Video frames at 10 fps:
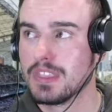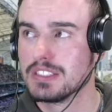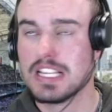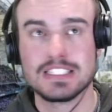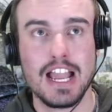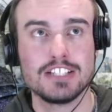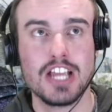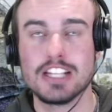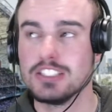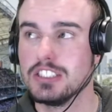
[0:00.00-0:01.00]
says
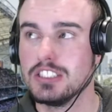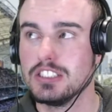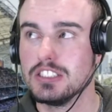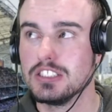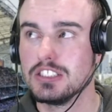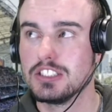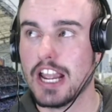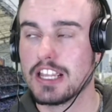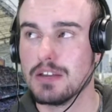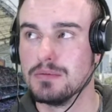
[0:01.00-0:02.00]
AJ
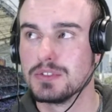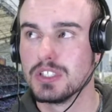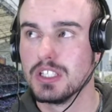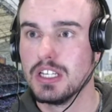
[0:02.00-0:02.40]
Jacobs.